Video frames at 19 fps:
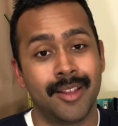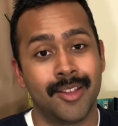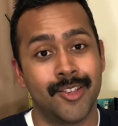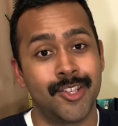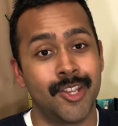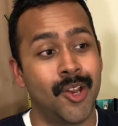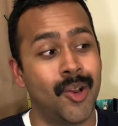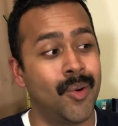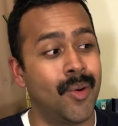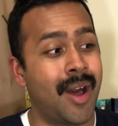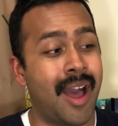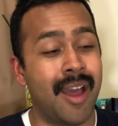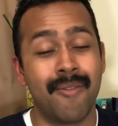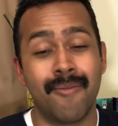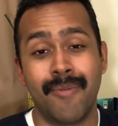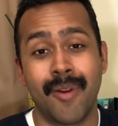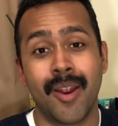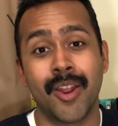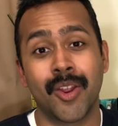So I
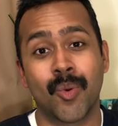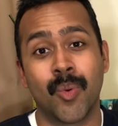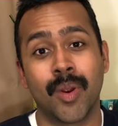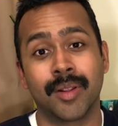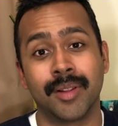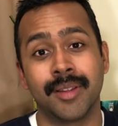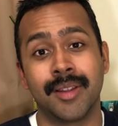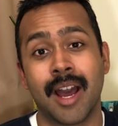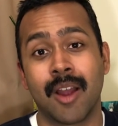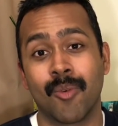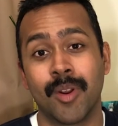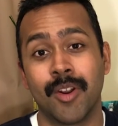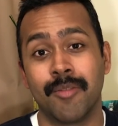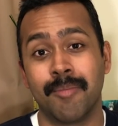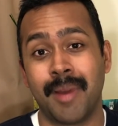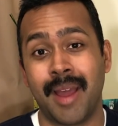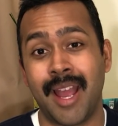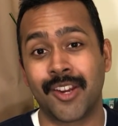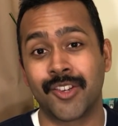very quickly got rid of
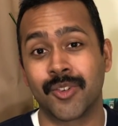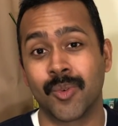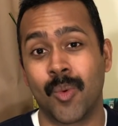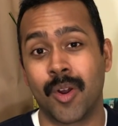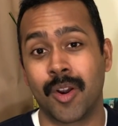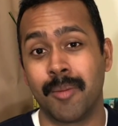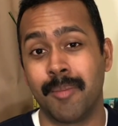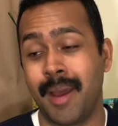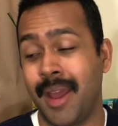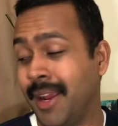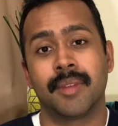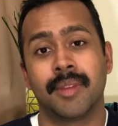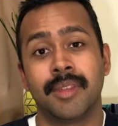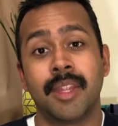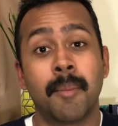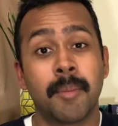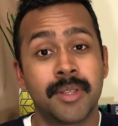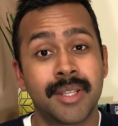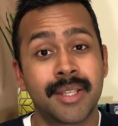my extra water bag.
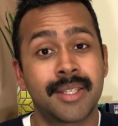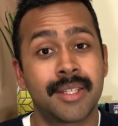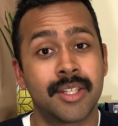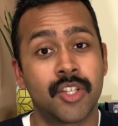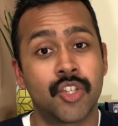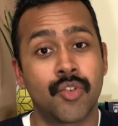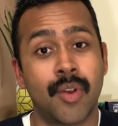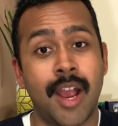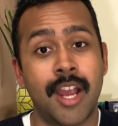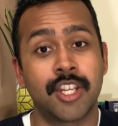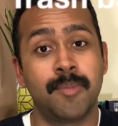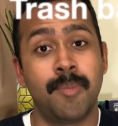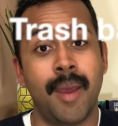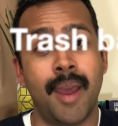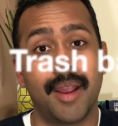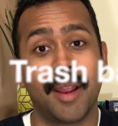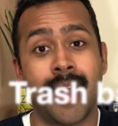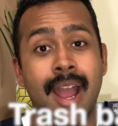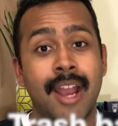Number 6 is a trash
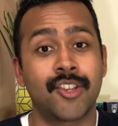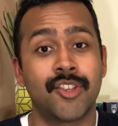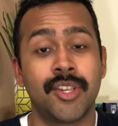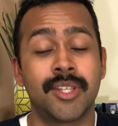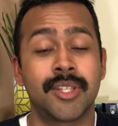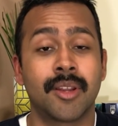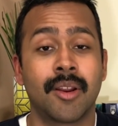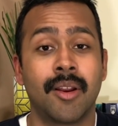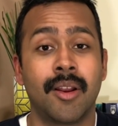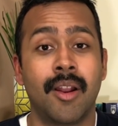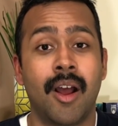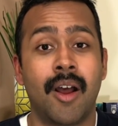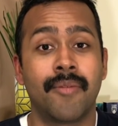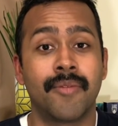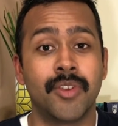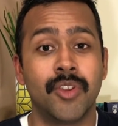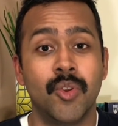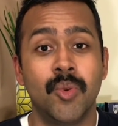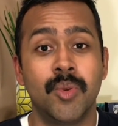bag. I actually started
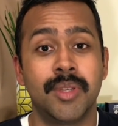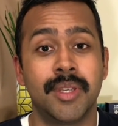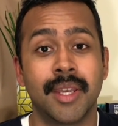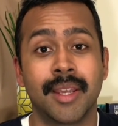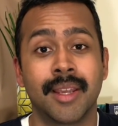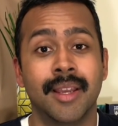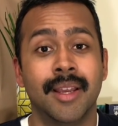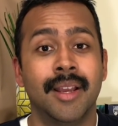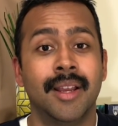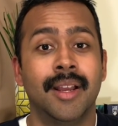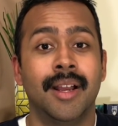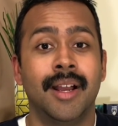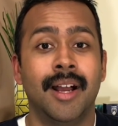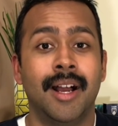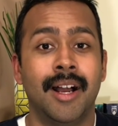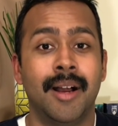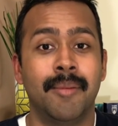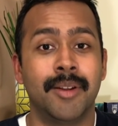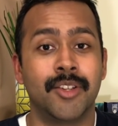off using
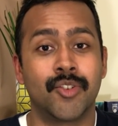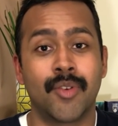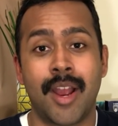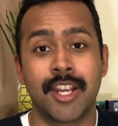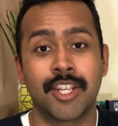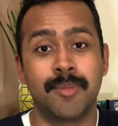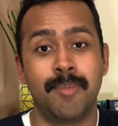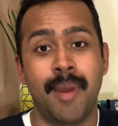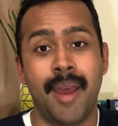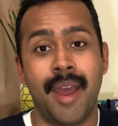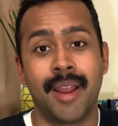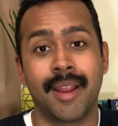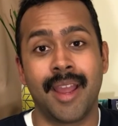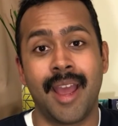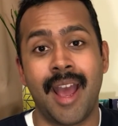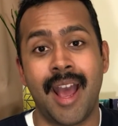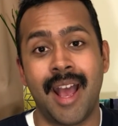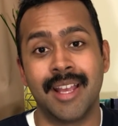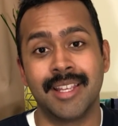a trash bag
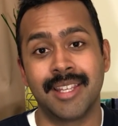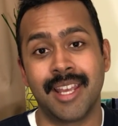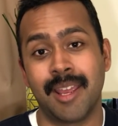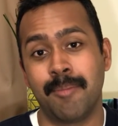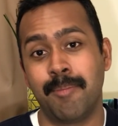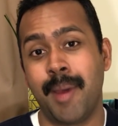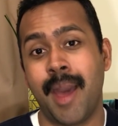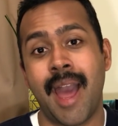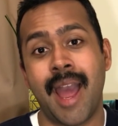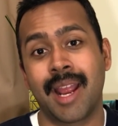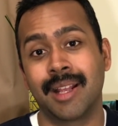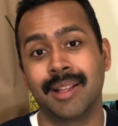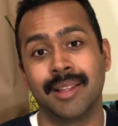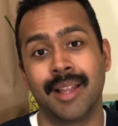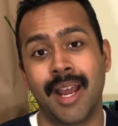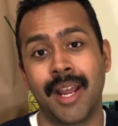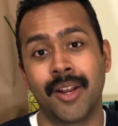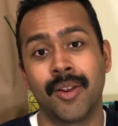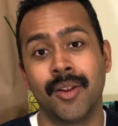as a pack
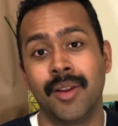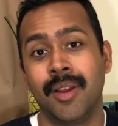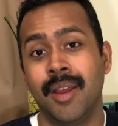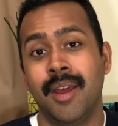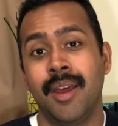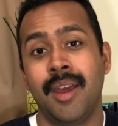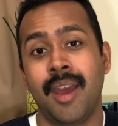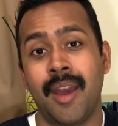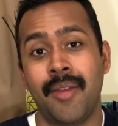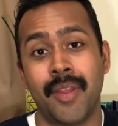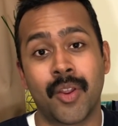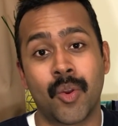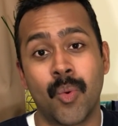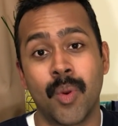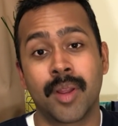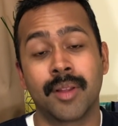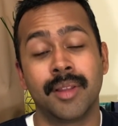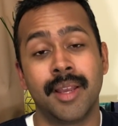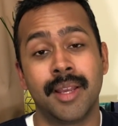liner. And then
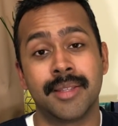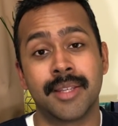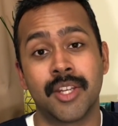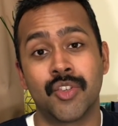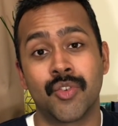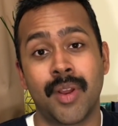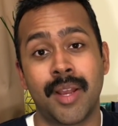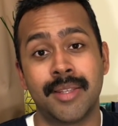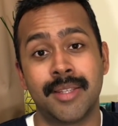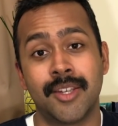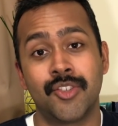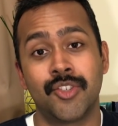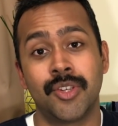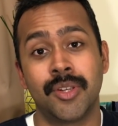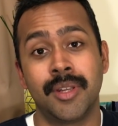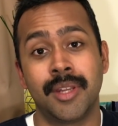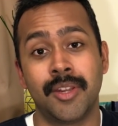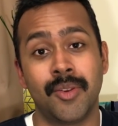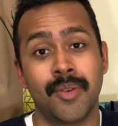quickly as I
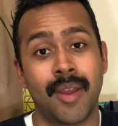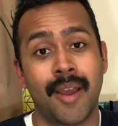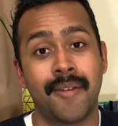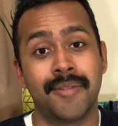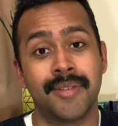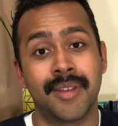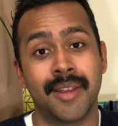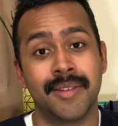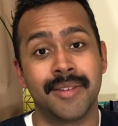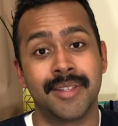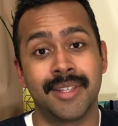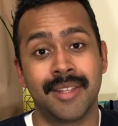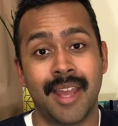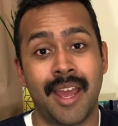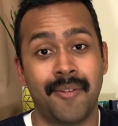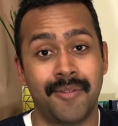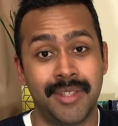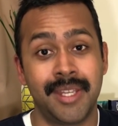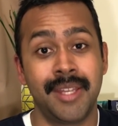transitioned, and you guys
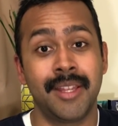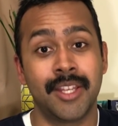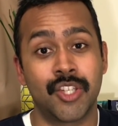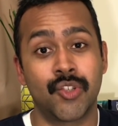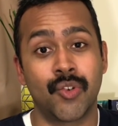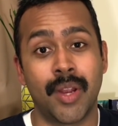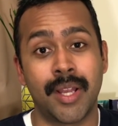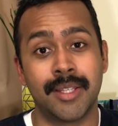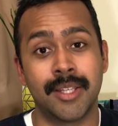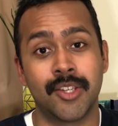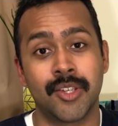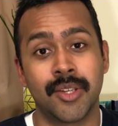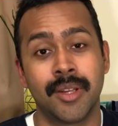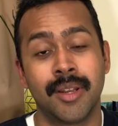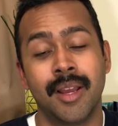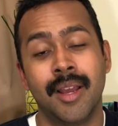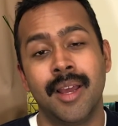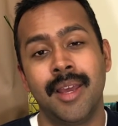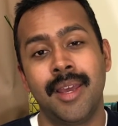have seen this transition,
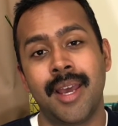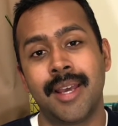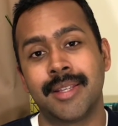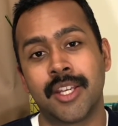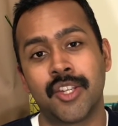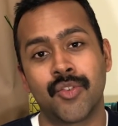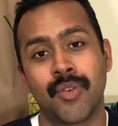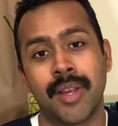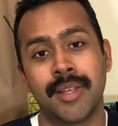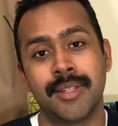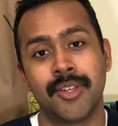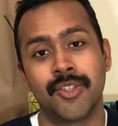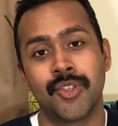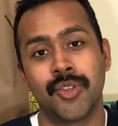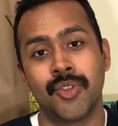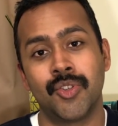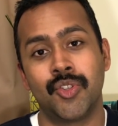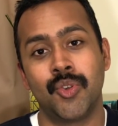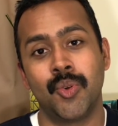as I
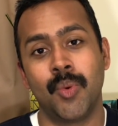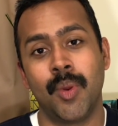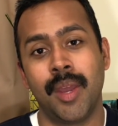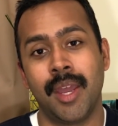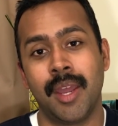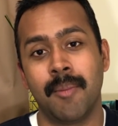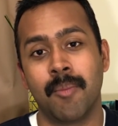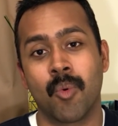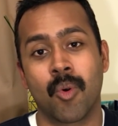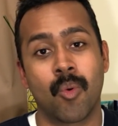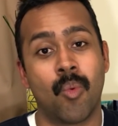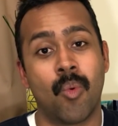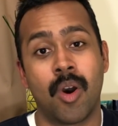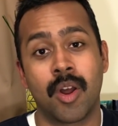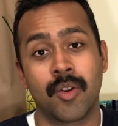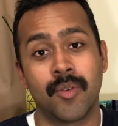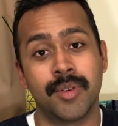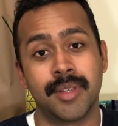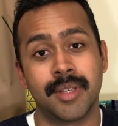transitioned to a more
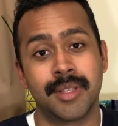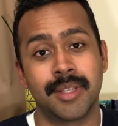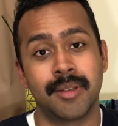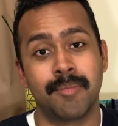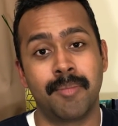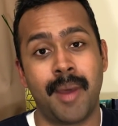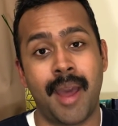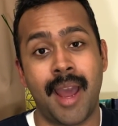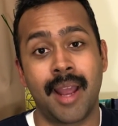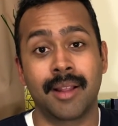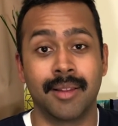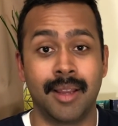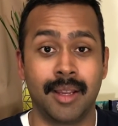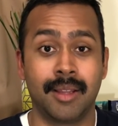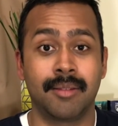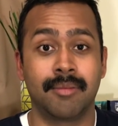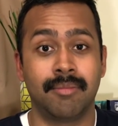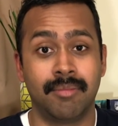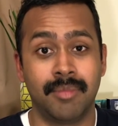water resistant pack
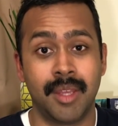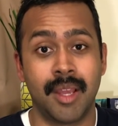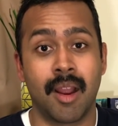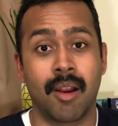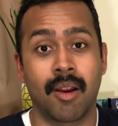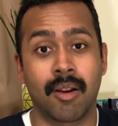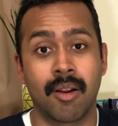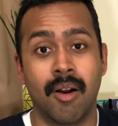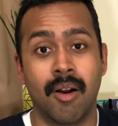like the Arc